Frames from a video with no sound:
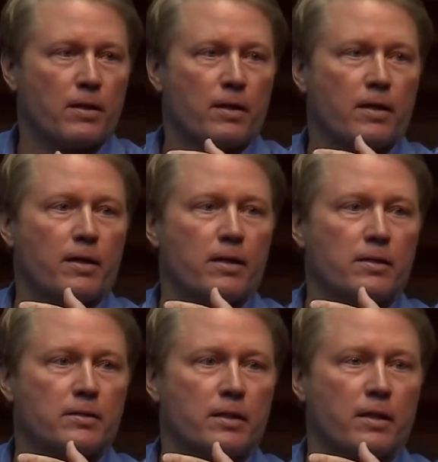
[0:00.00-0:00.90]
Uh, it
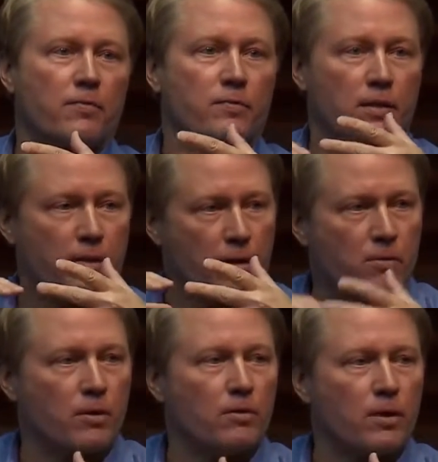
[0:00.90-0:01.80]
is a gift that they
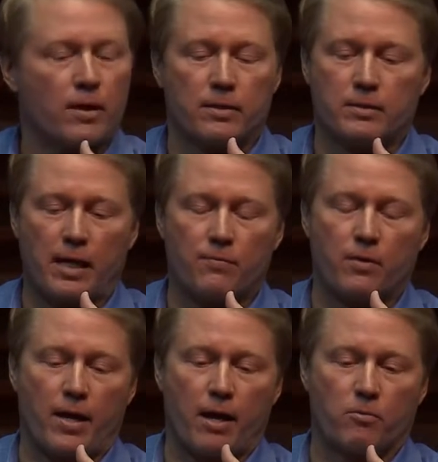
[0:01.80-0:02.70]
will uh,
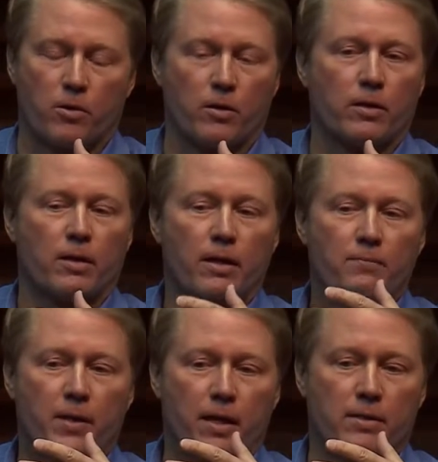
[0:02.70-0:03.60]
savor at work,
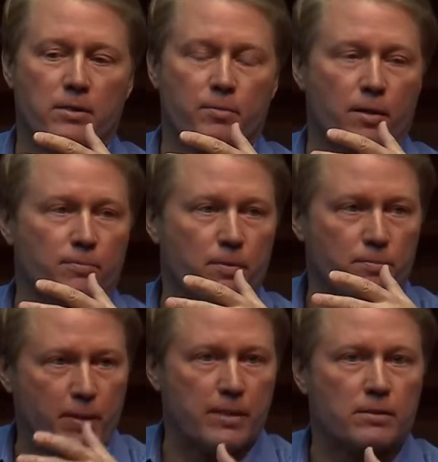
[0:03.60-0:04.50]
and it's about
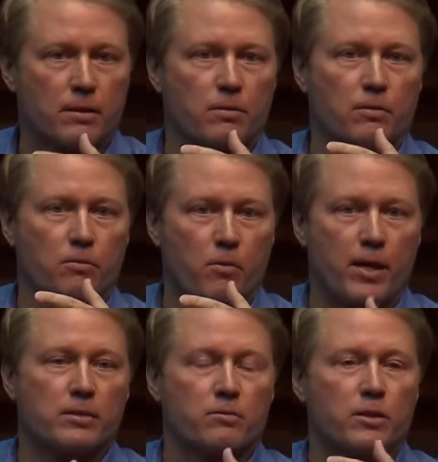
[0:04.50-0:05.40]
basic
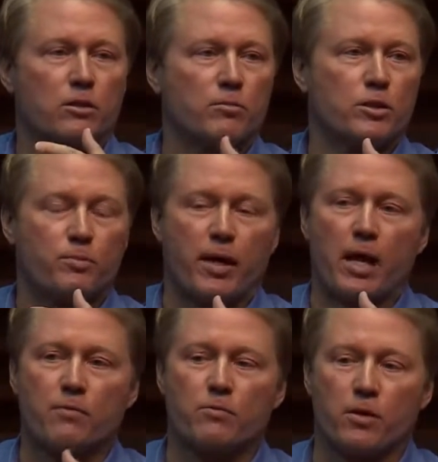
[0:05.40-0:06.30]
ways in which humans
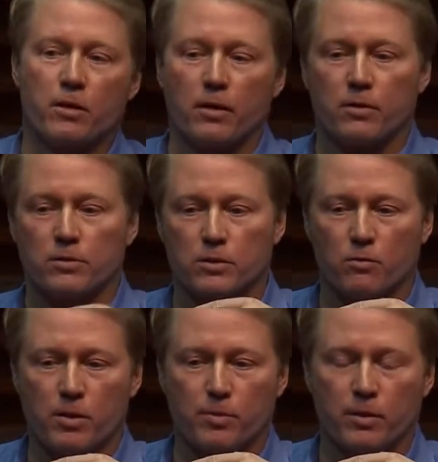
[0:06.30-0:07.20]
behave with one another. So
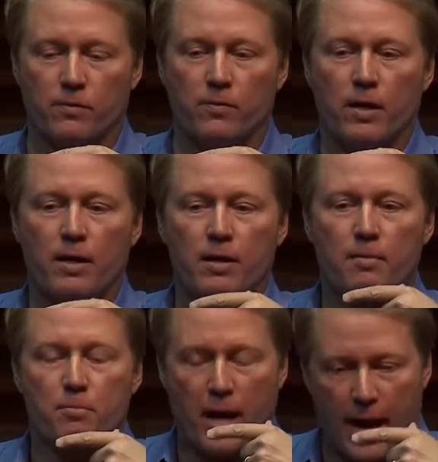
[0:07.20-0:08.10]
we believe
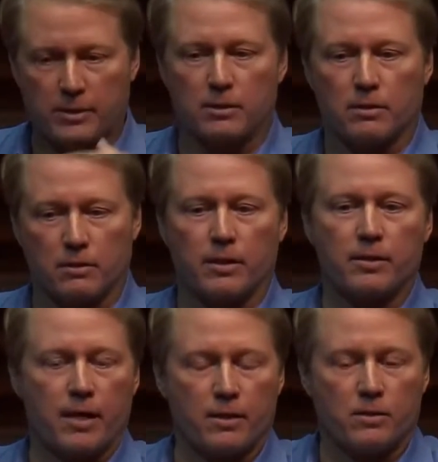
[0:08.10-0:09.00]
passionately
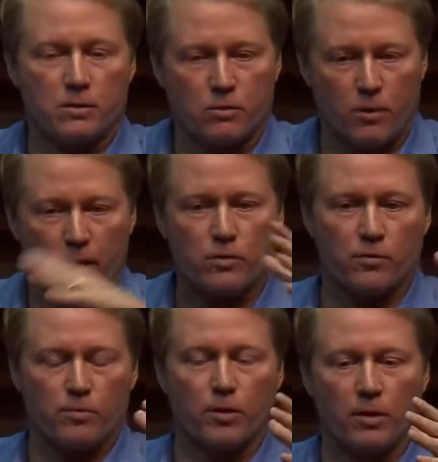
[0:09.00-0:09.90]
that it's
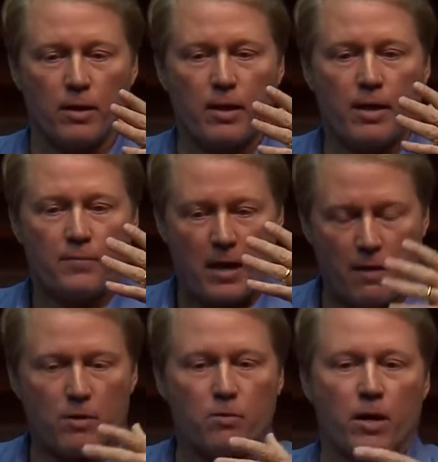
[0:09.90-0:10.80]
transferable
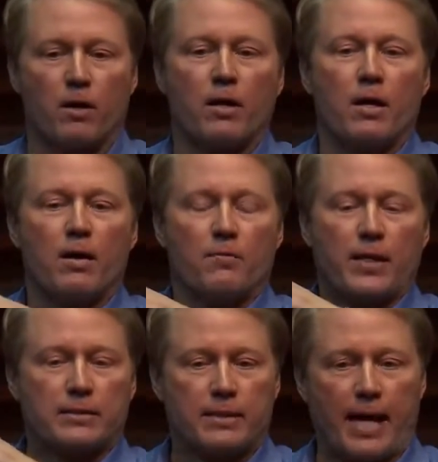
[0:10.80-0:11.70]
everywhere.
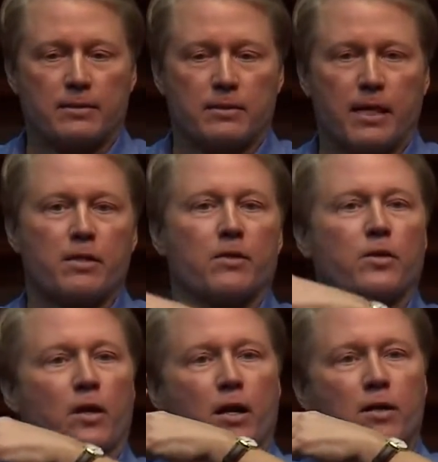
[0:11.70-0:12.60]
That's not to say that
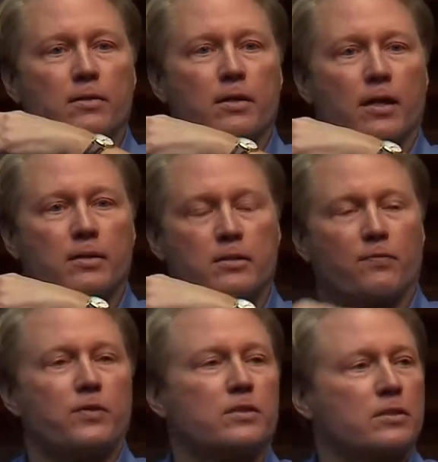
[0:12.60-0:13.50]
there aren't uh,
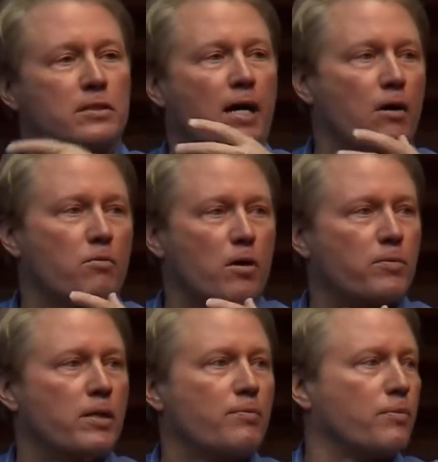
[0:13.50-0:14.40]
differences in how one
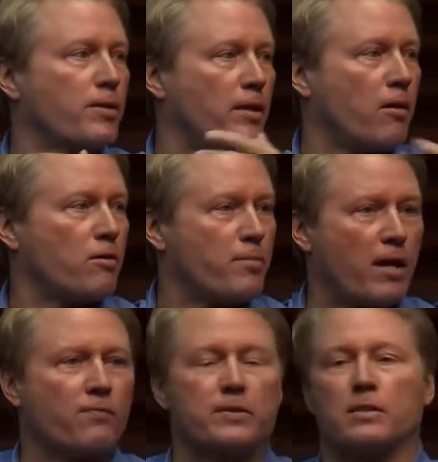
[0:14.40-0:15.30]
would implement and how it
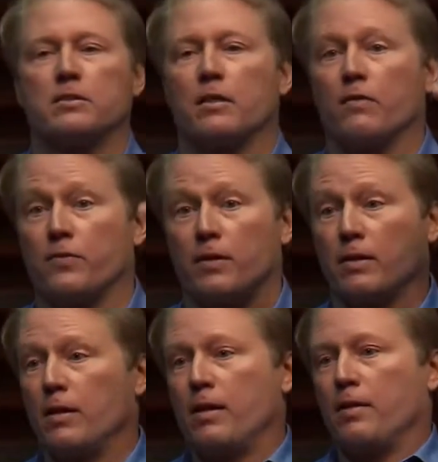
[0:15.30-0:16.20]
manifests itself in a
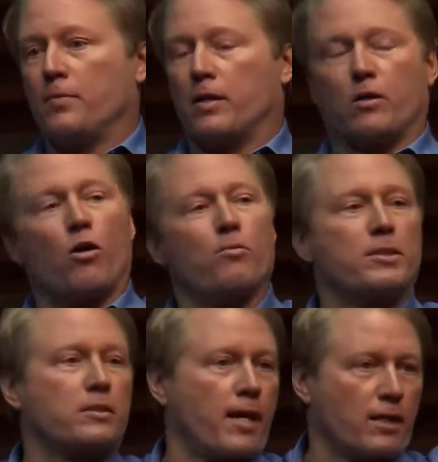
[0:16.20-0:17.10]
in a Goldman
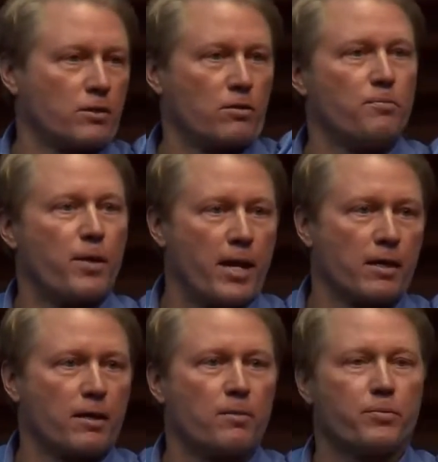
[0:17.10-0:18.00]
Sachs or a Bain
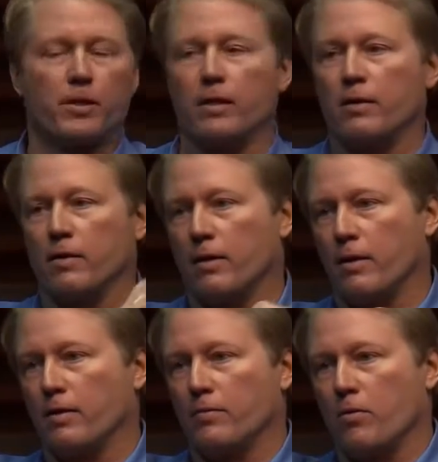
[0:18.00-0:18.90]
and Company
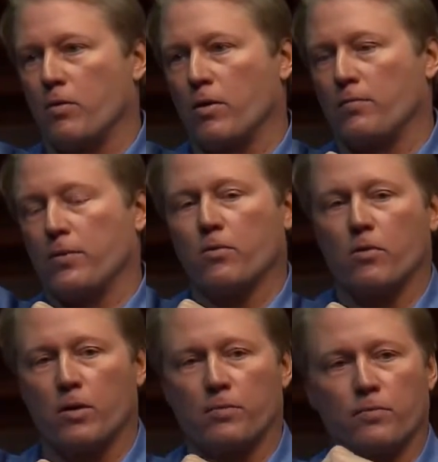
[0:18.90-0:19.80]
uh, or,
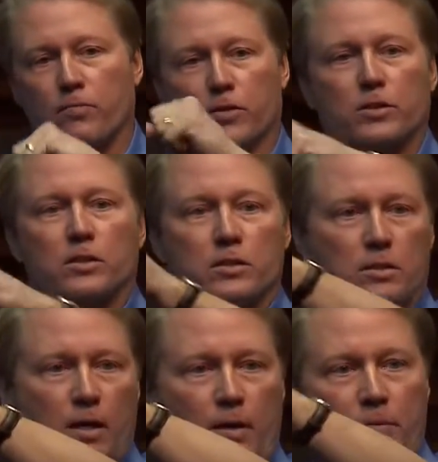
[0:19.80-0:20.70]
or versus
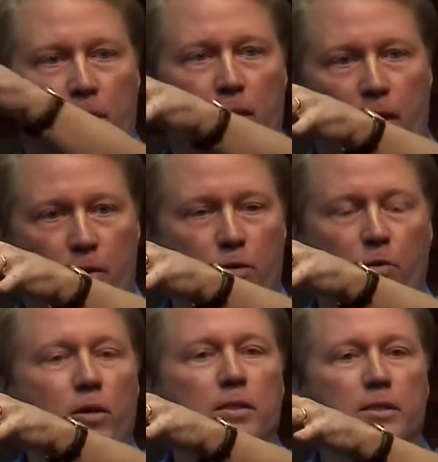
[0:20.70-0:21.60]
uh, other
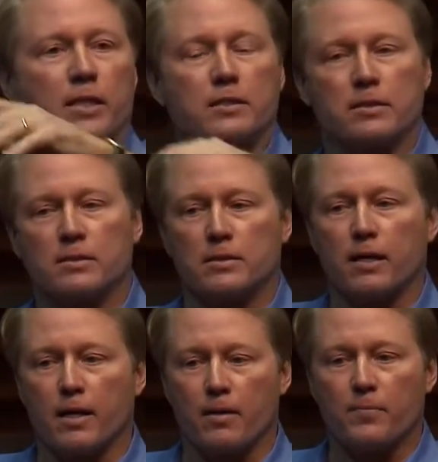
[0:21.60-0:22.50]
organizations.
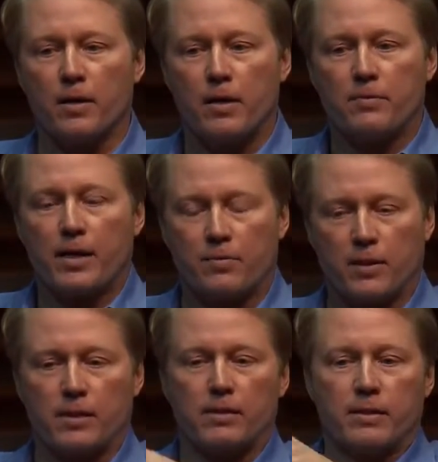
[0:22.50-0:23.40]
Um, that
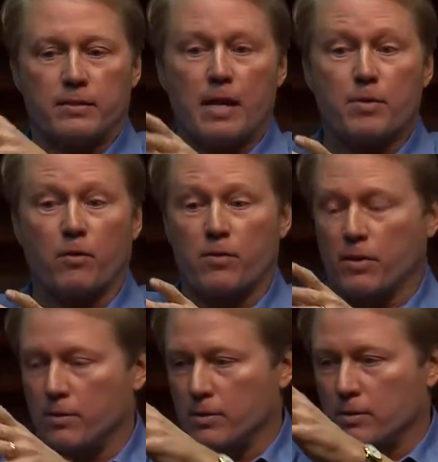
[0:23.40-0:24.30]
the, the, demogra-
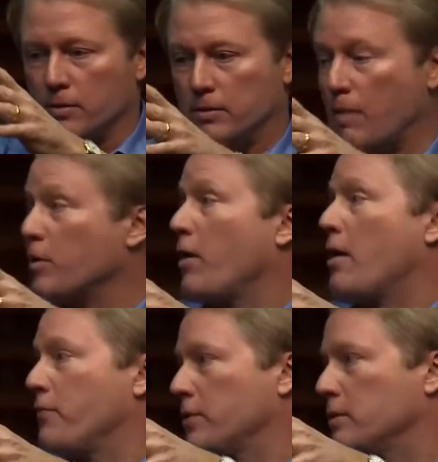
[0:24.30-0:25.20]
the, the, the,
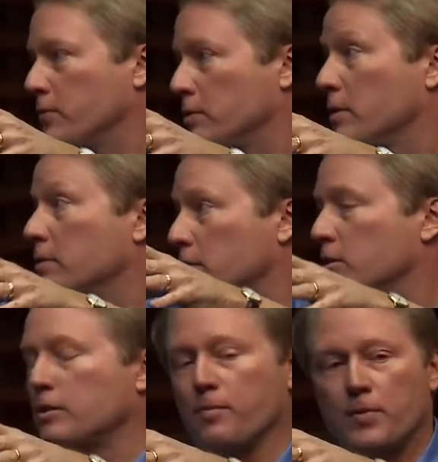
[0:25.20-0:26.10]
demographics of the
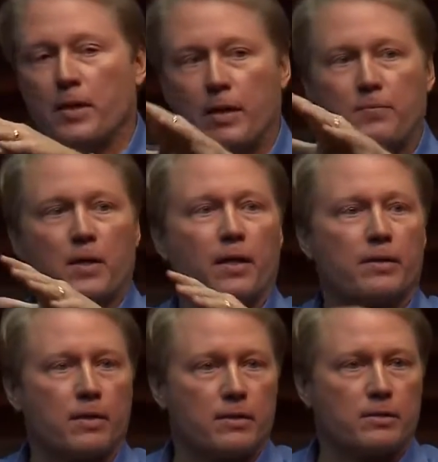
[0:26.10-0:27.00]
citizenship uh,
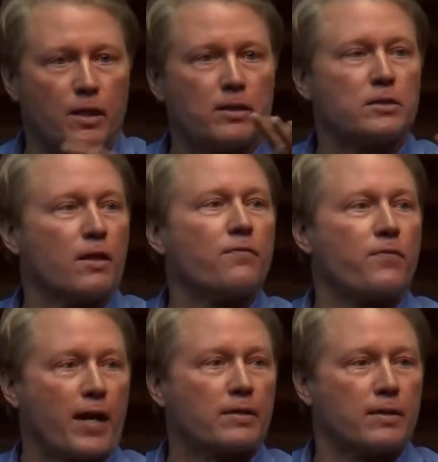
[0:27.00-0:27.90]
does
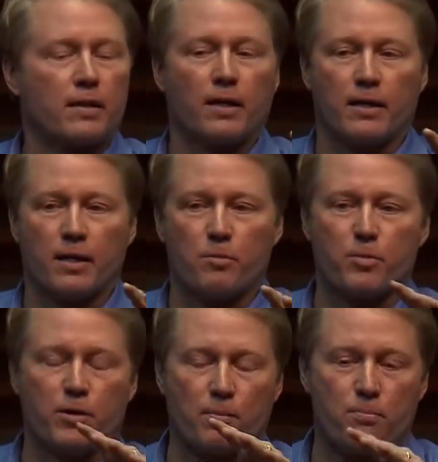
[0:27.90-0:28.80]
affect uh, it,
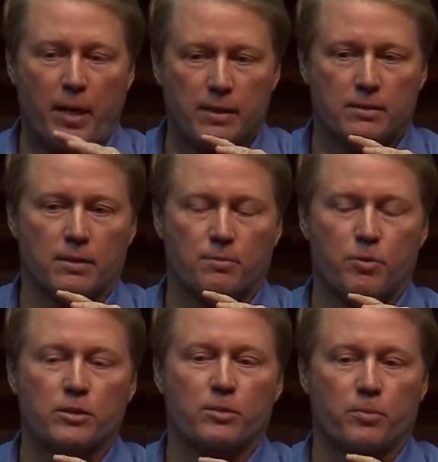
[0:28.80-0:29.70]
but the basic
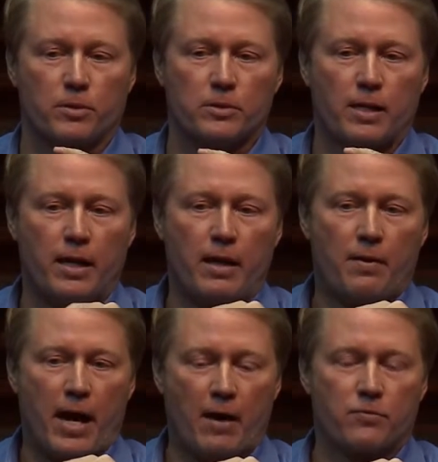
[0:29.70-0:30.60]
principles
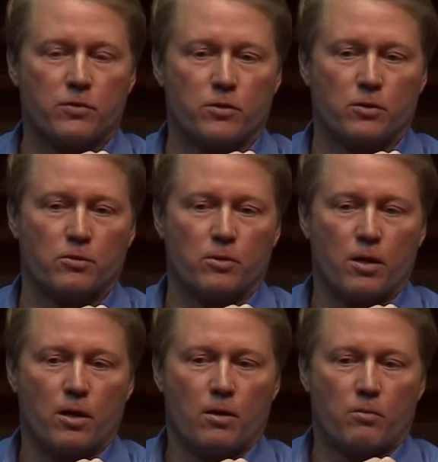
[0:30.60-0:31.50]
have to do
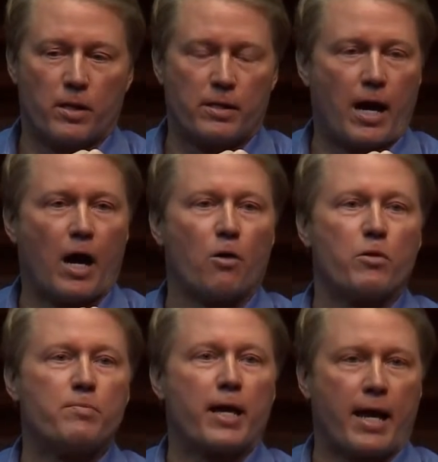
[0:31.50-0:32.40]
with how
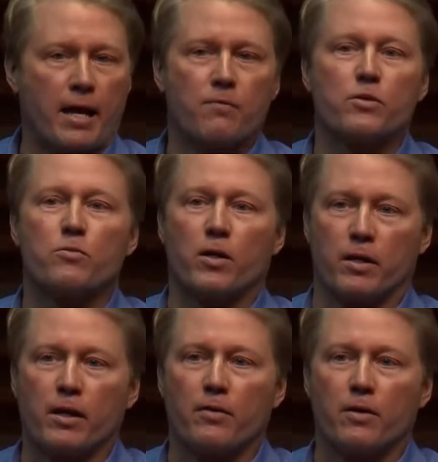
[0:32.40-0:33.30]
we behave with one
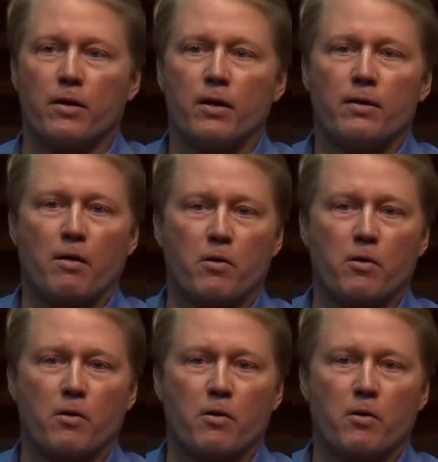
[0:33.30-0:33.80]
another and